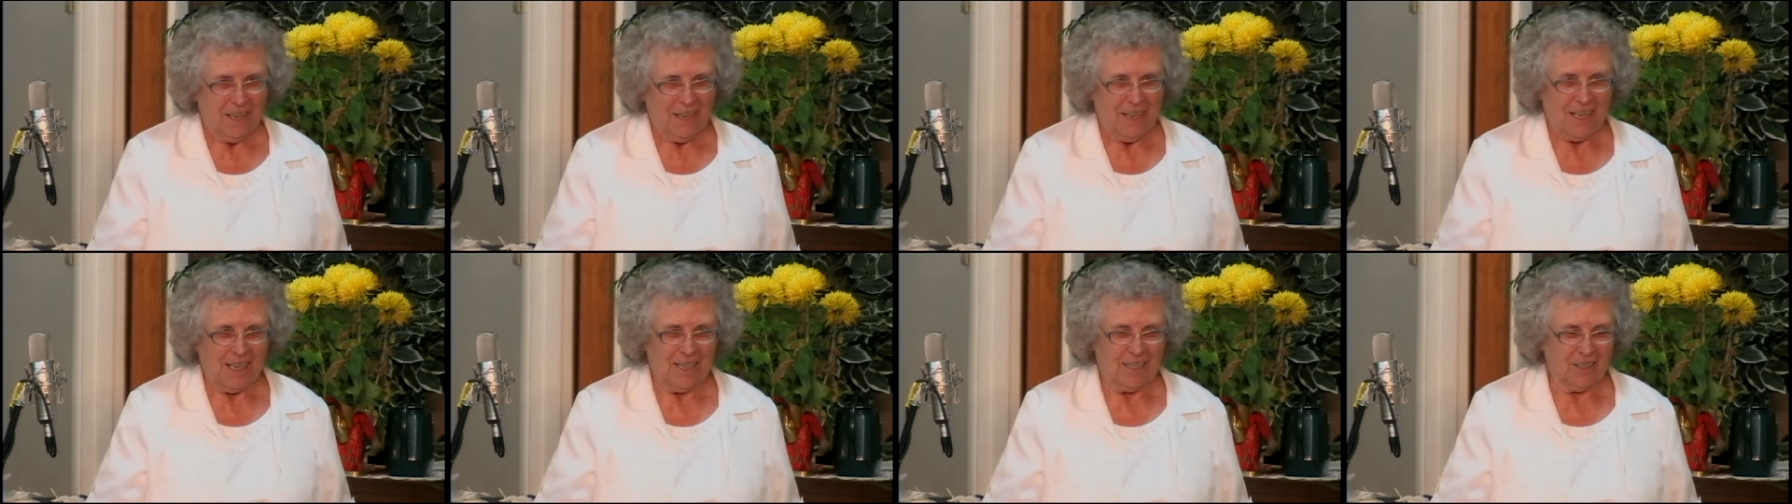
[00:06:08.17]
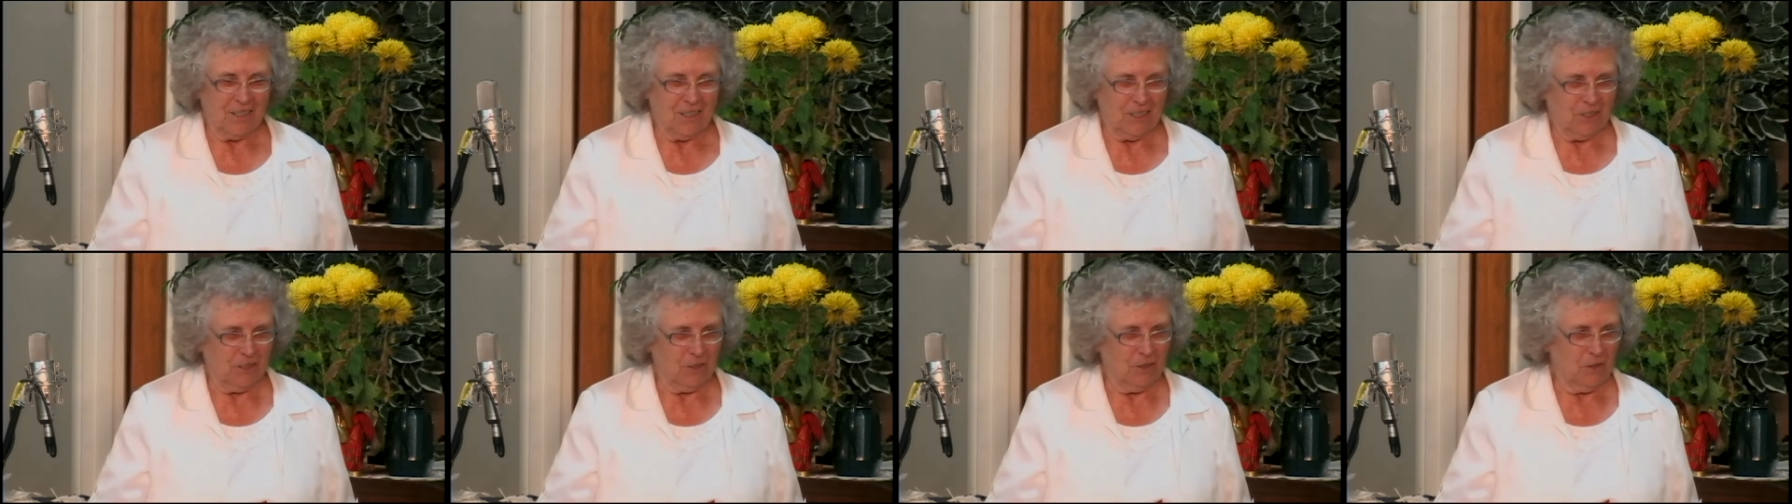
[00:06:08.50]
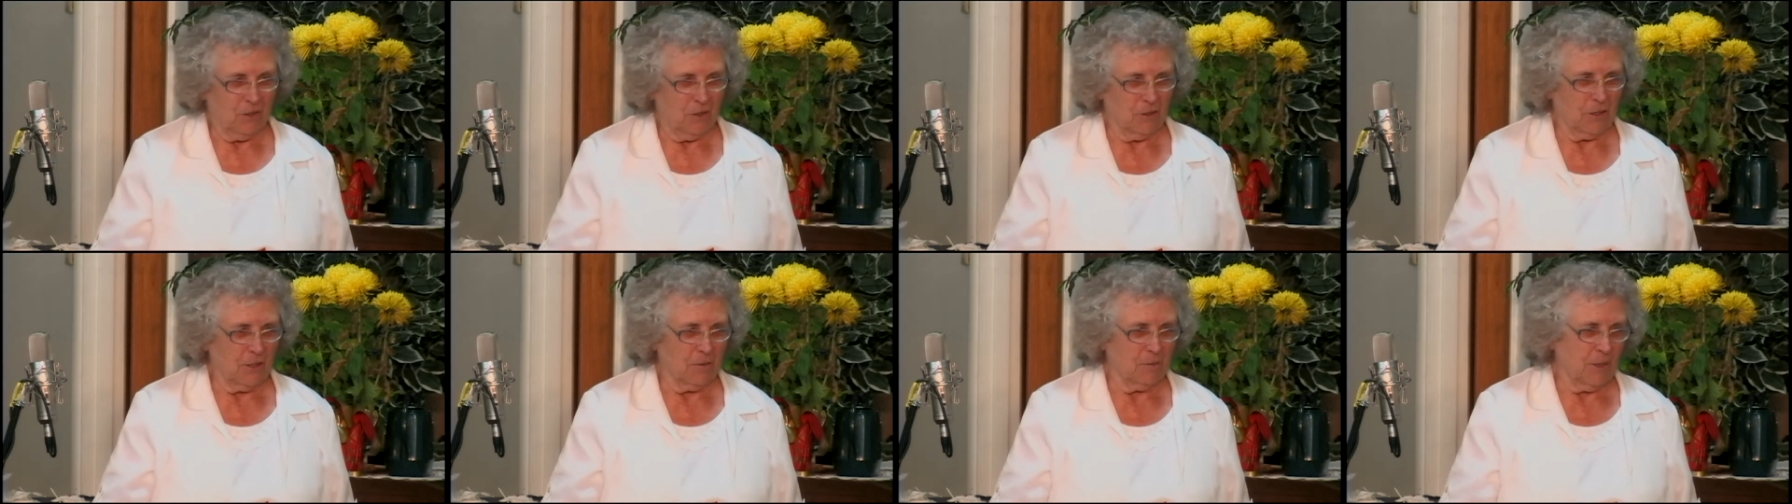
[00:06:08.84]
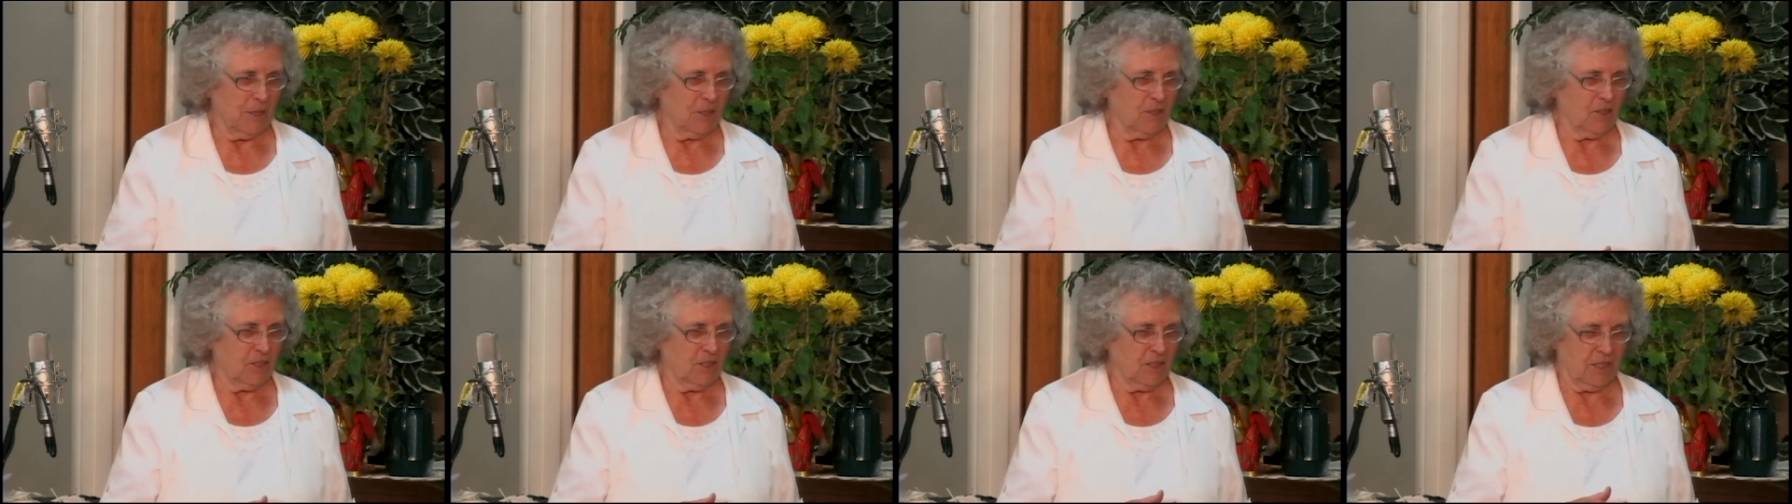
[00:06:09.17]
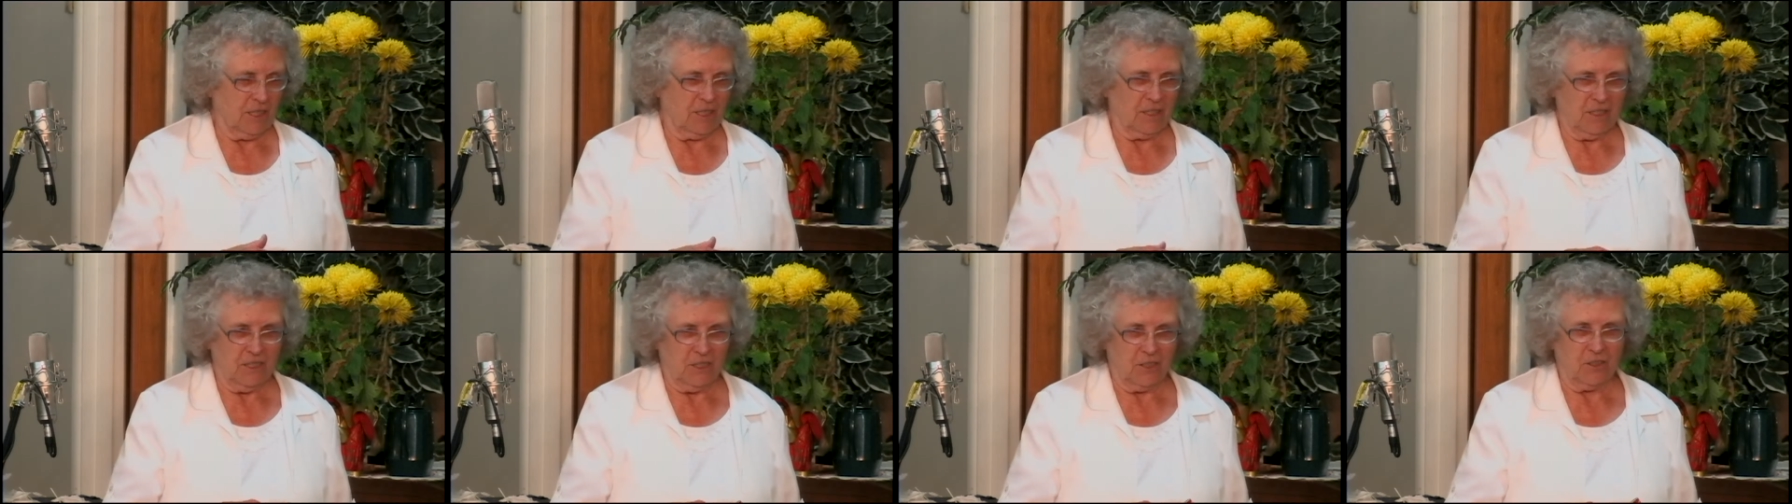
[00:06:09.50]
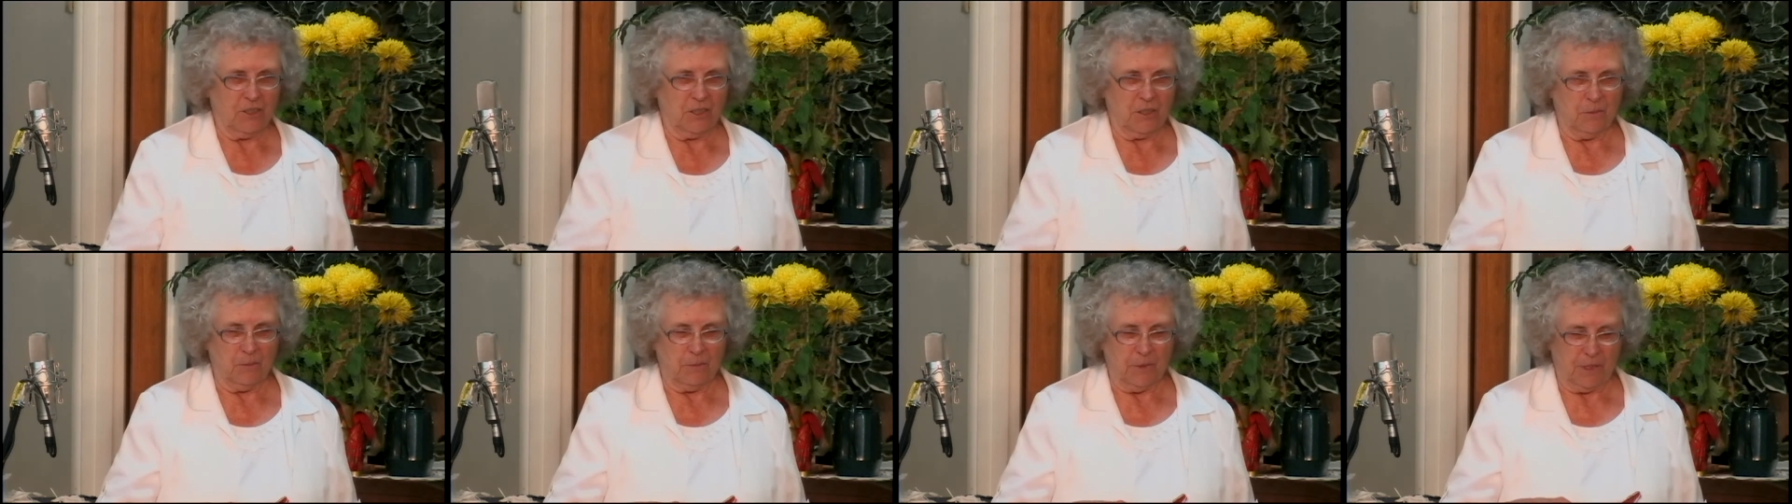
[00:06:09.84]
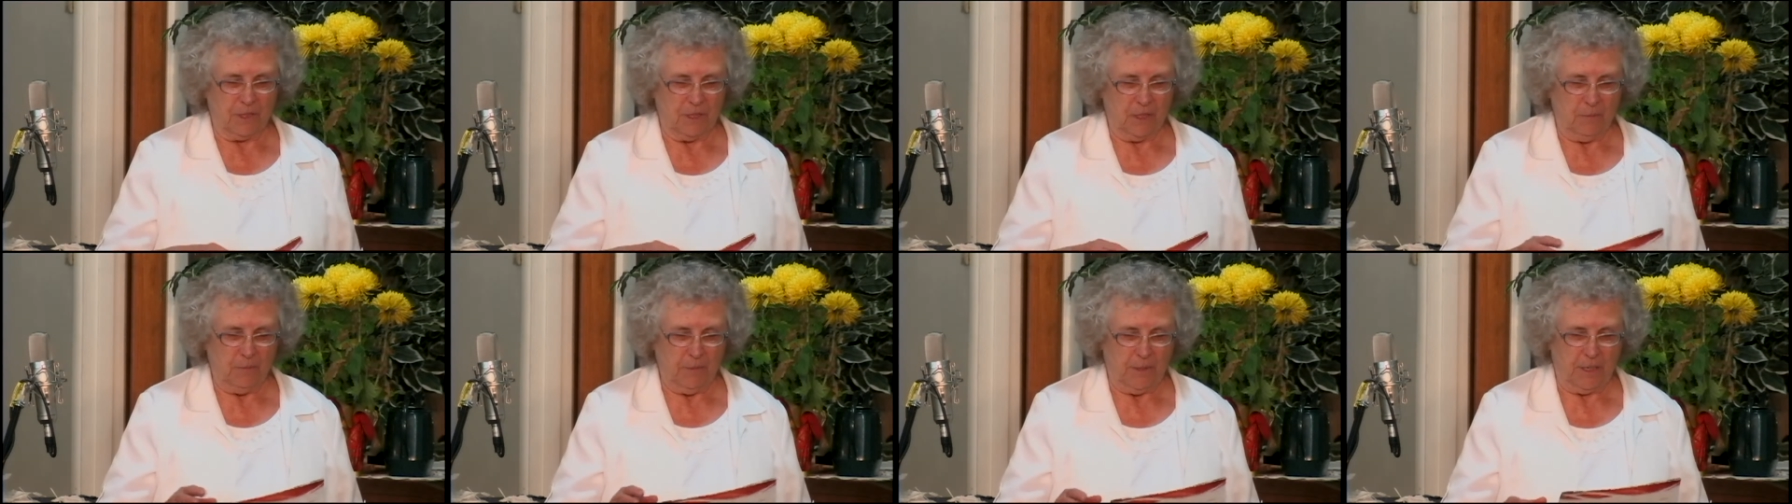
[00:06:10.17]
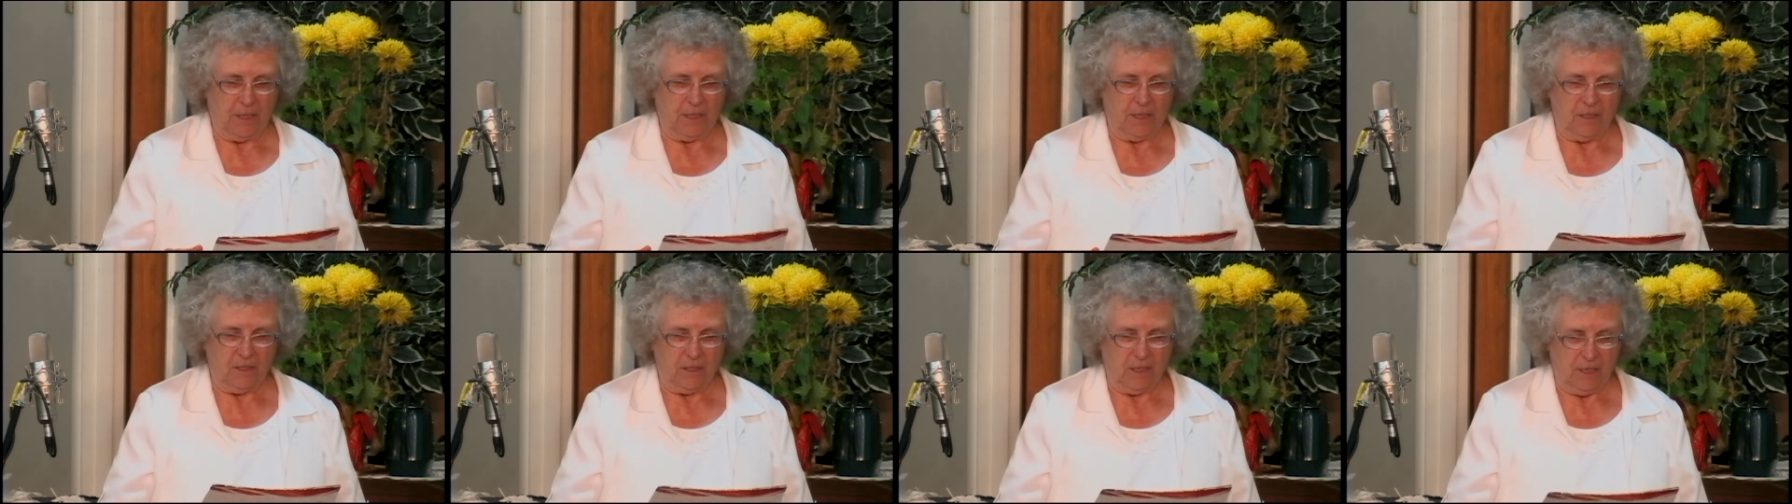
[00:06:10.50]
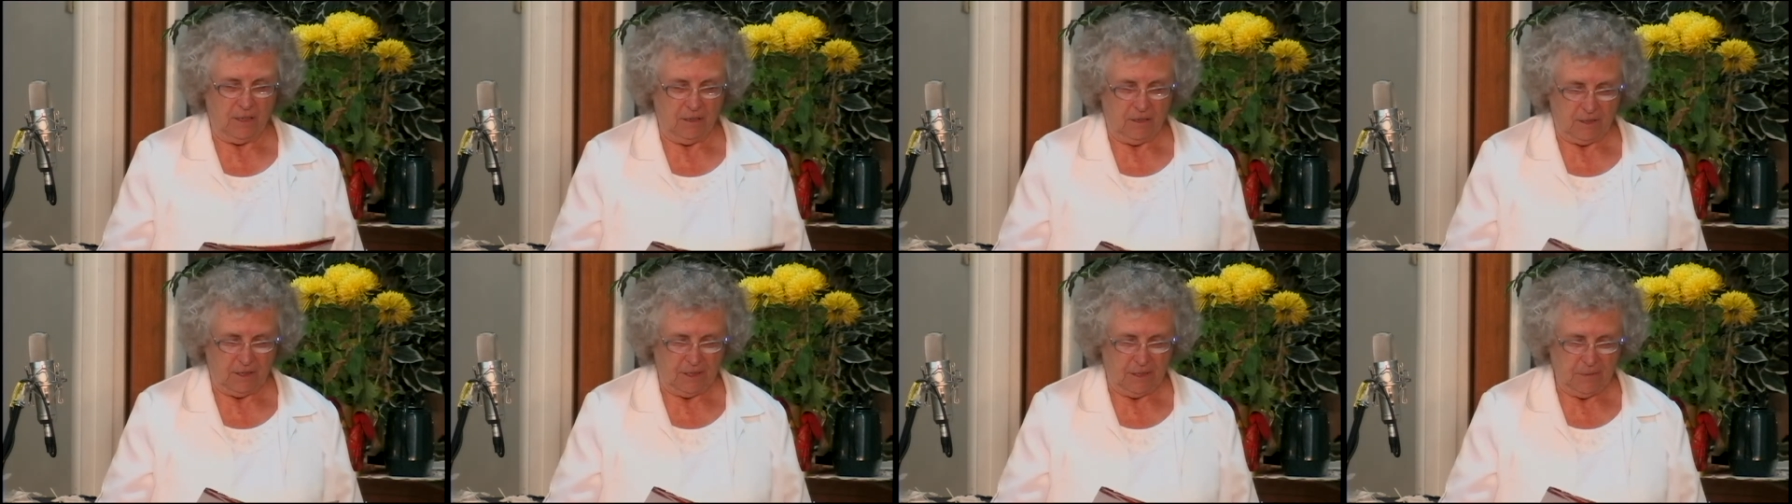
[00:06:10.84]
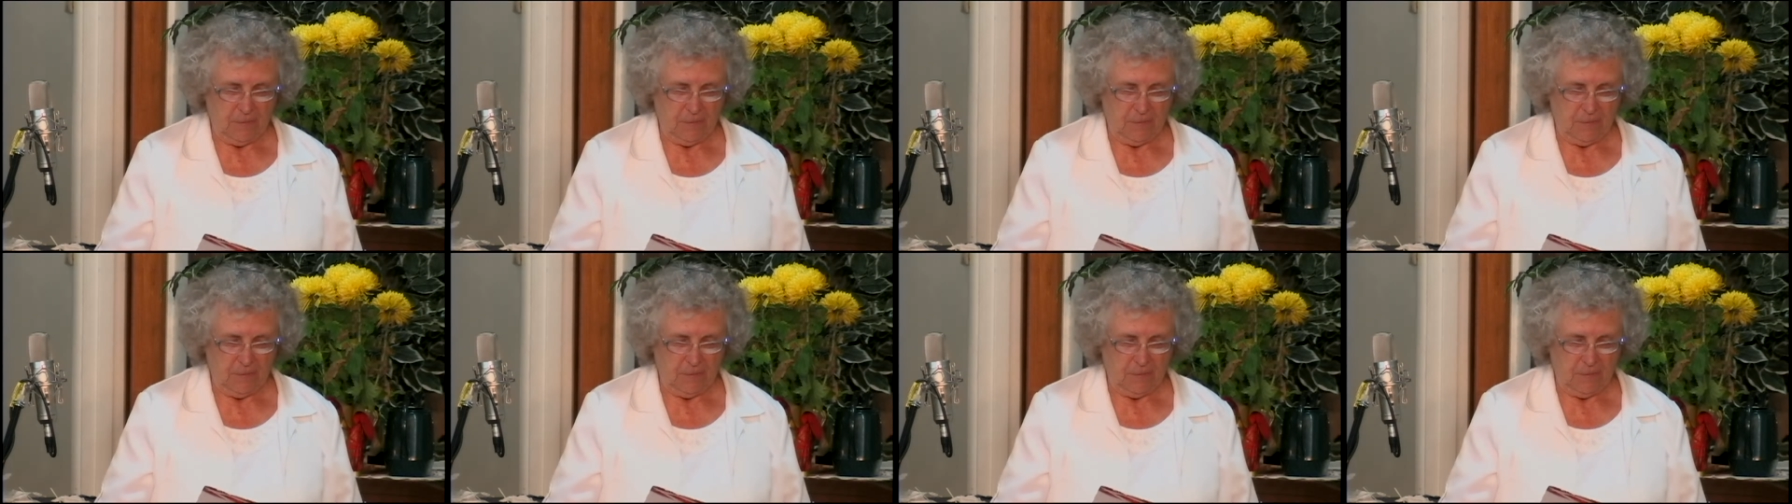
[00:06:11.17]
And so the mother says he couldn't bring the pet canary.